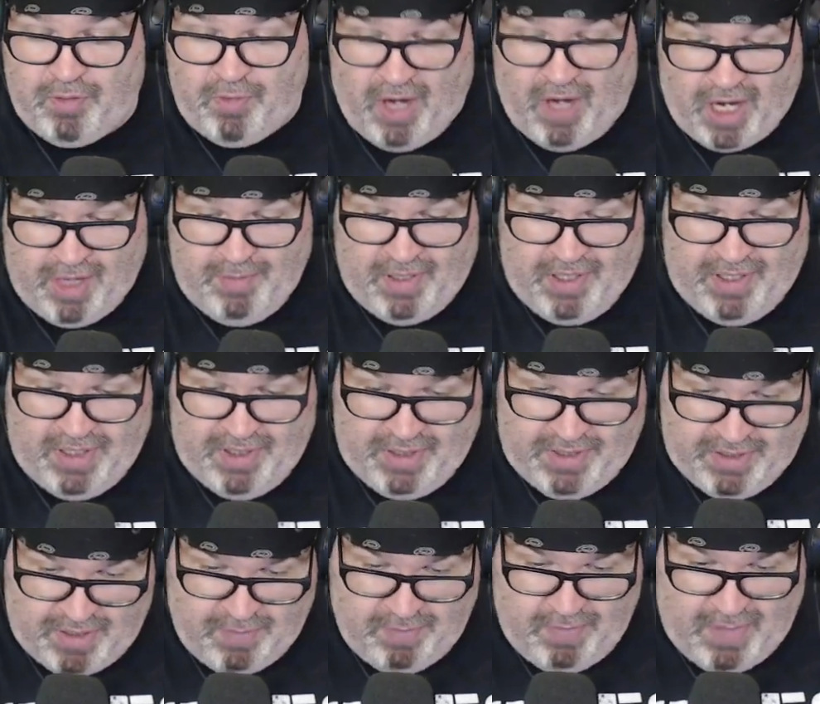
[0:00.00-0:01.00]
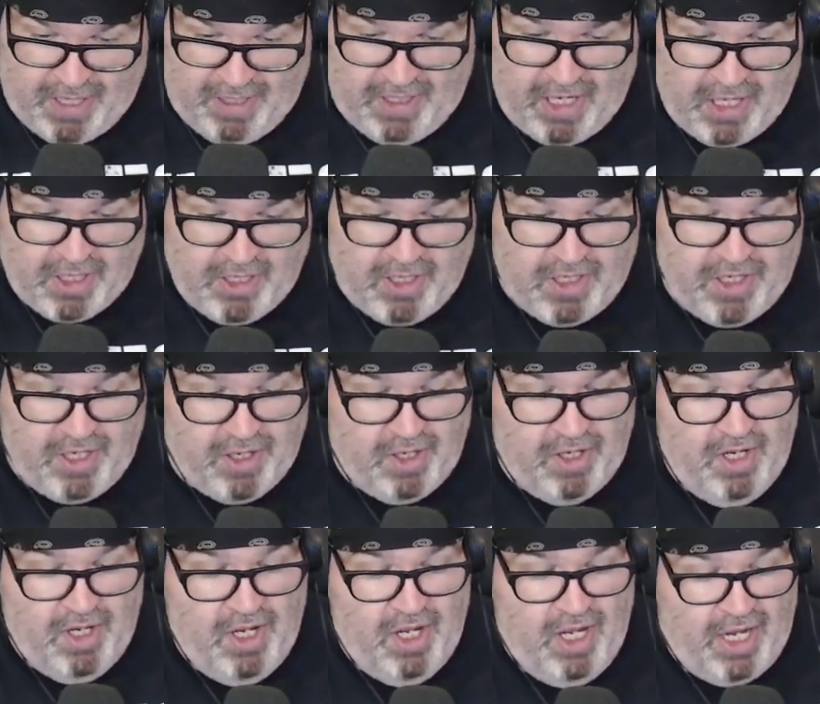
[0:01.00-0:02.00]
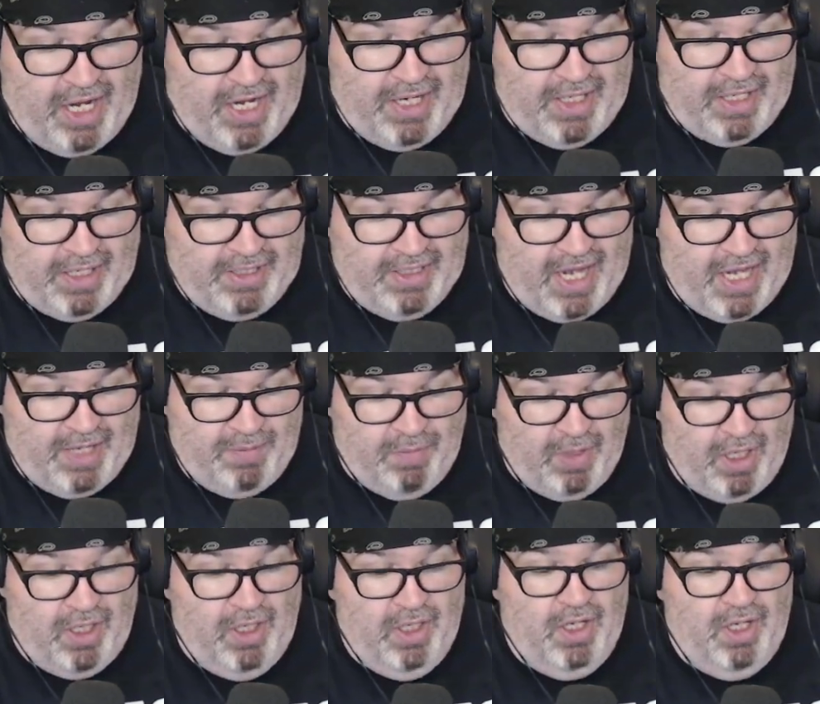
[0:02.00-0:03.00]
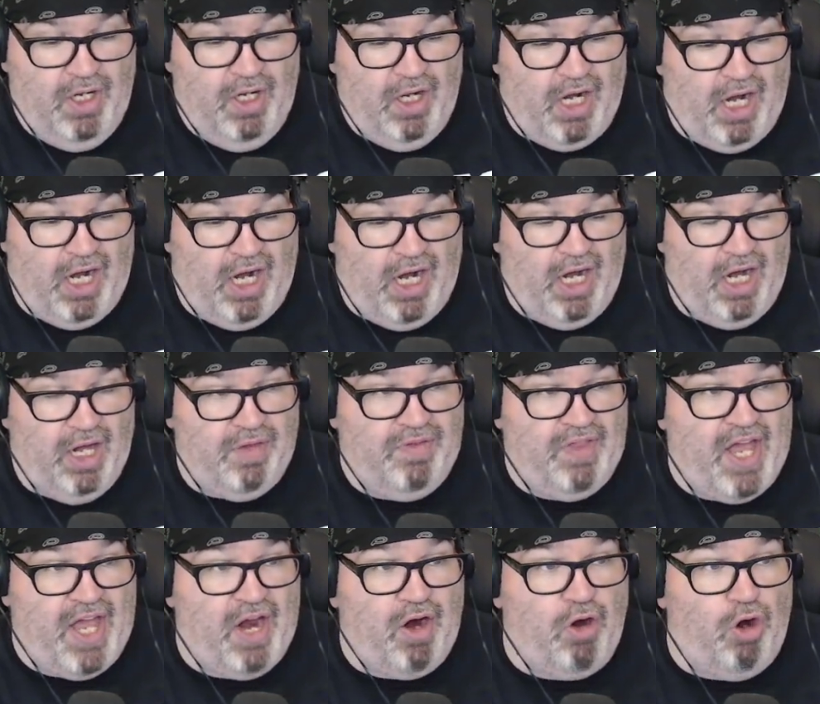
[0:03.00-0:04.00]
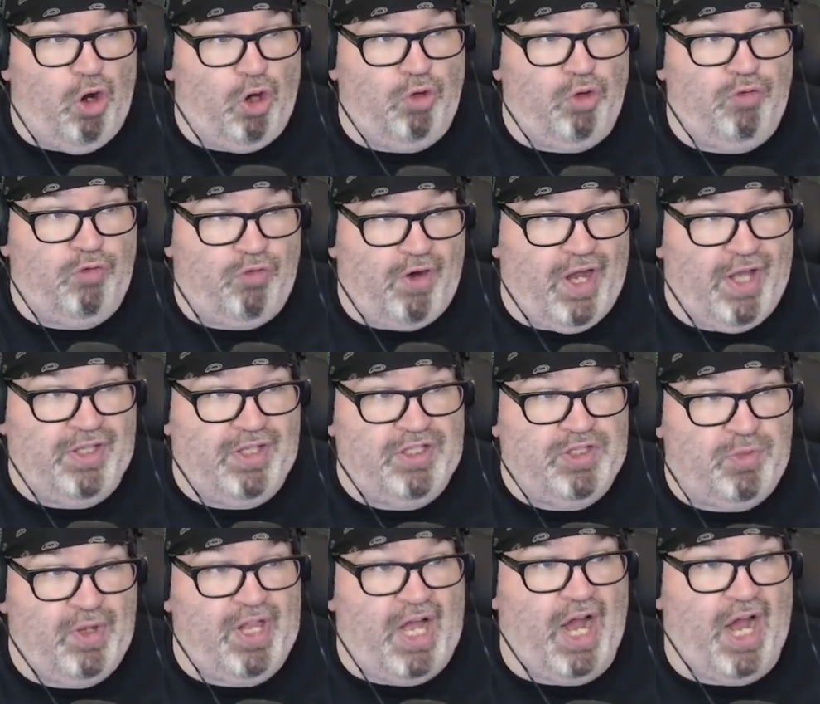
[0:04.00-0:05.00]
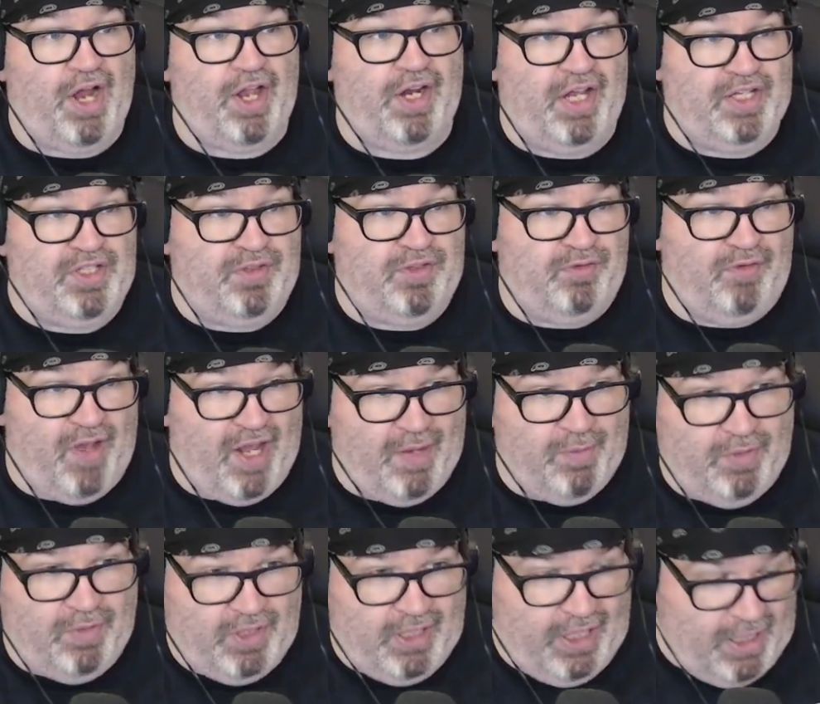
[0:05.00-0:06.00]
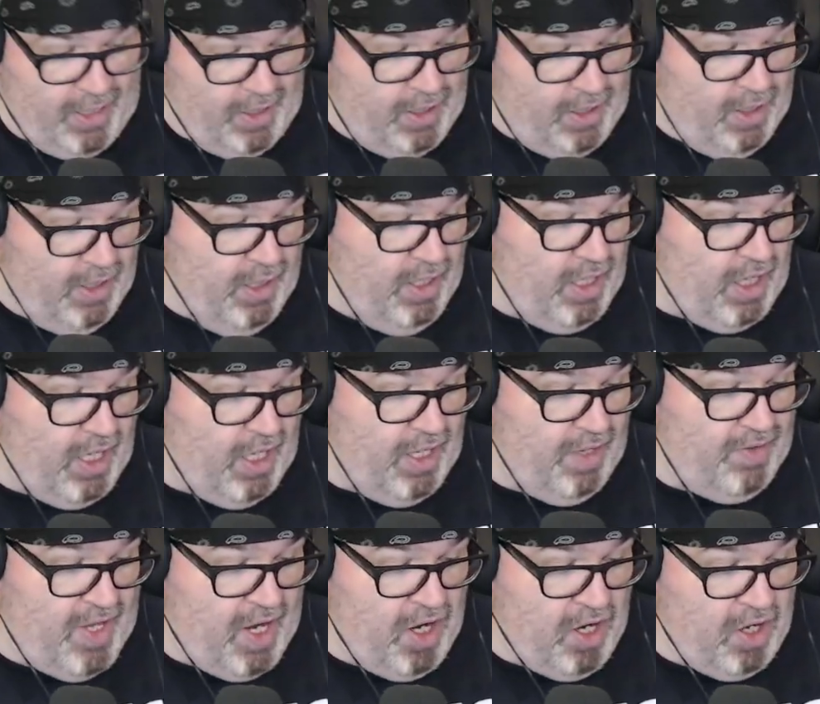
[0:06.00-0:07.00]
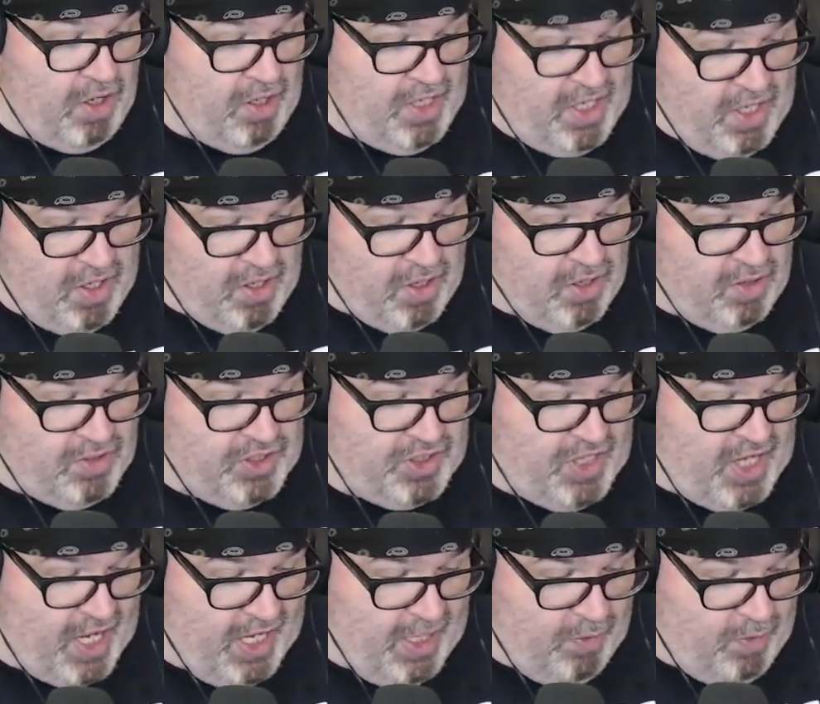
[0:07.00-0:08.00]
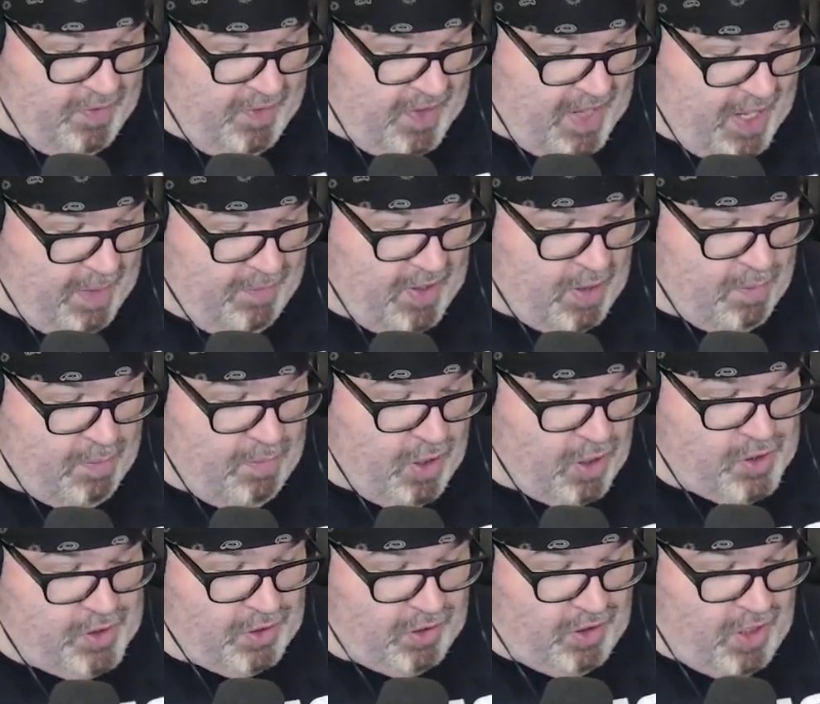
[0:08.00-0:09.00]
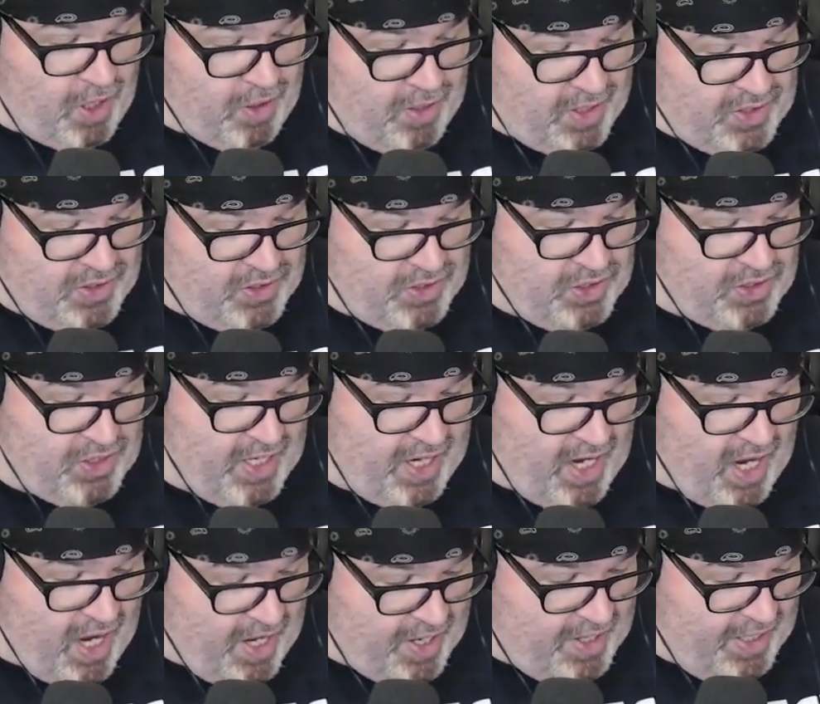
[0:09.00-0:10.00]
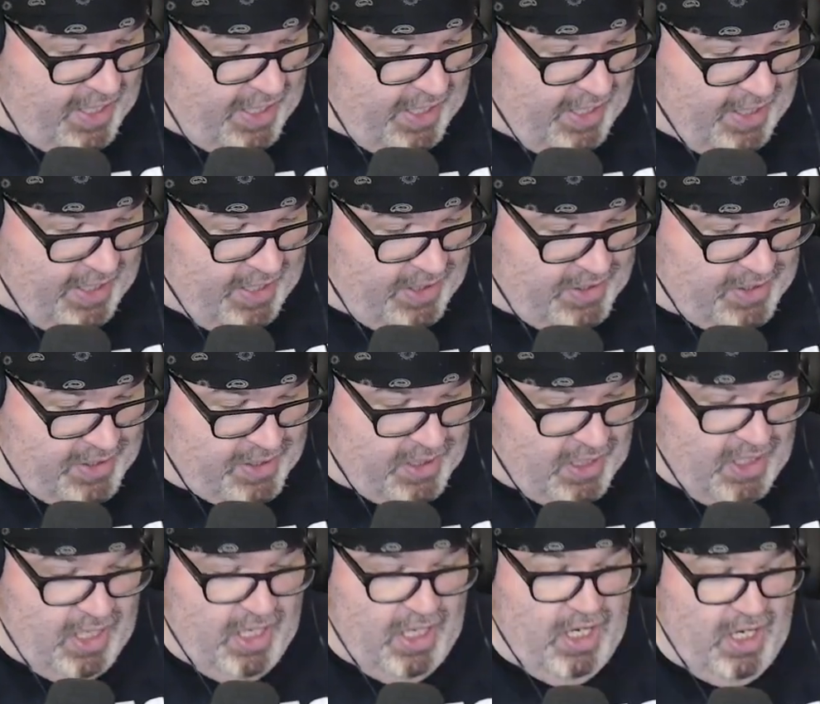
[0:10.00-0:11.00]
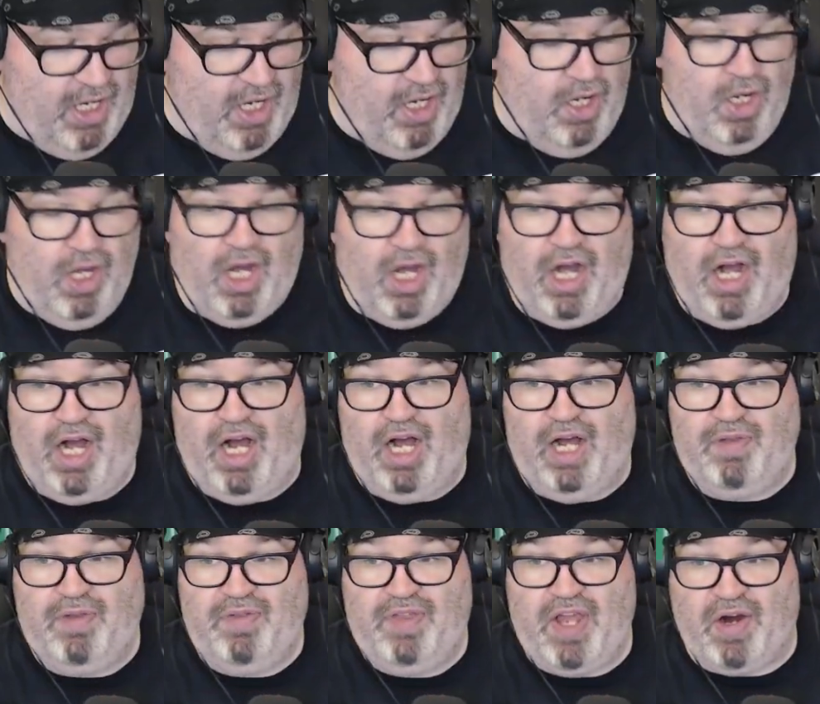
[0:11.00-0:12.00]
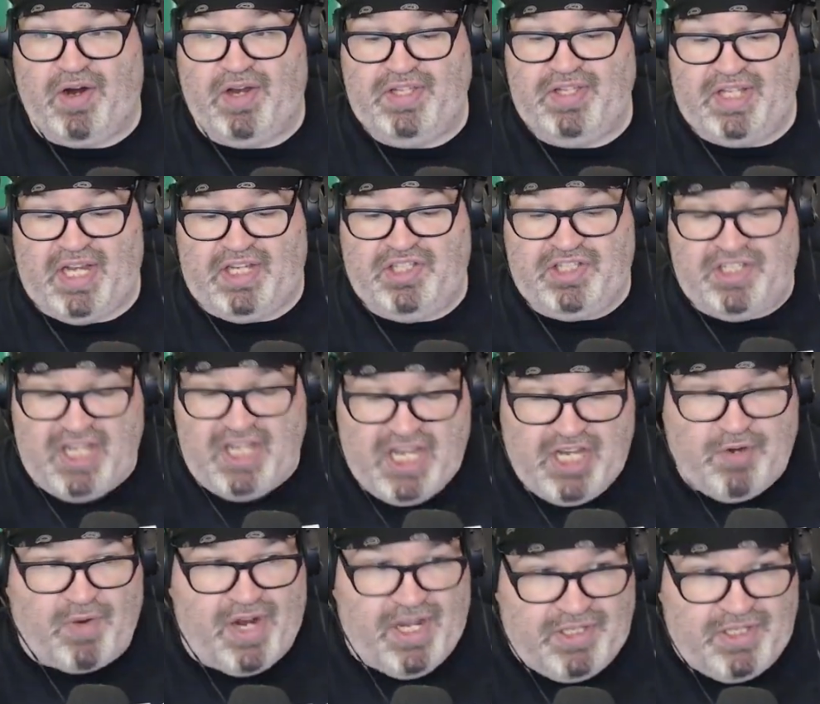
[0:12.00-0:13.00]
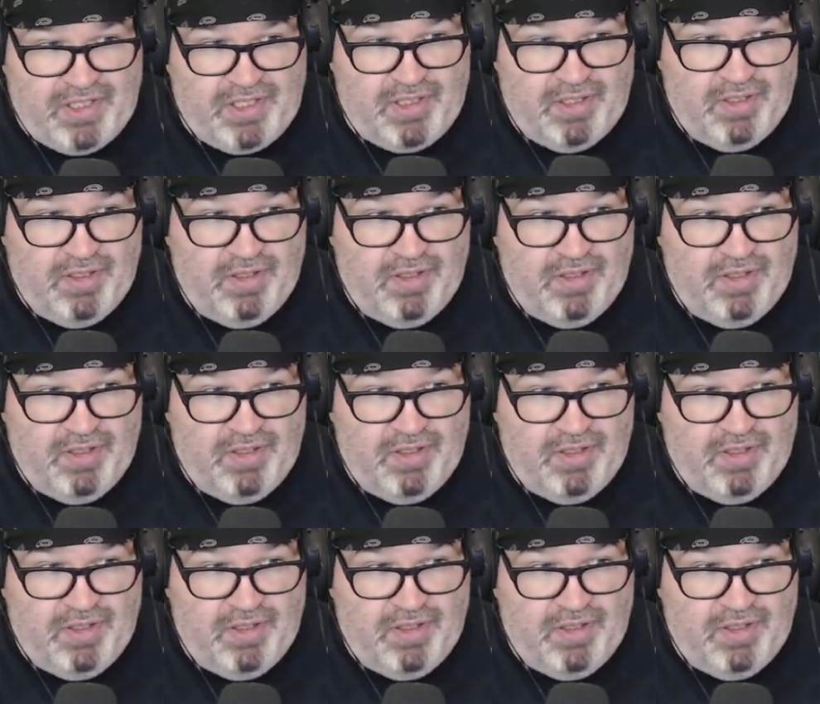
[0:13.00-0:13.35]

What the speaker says: Ranma is the main character here, and Genma, they are old friends with Akane's family. They are here staying with them. They're martial artists, just like Akane is. There is a secret.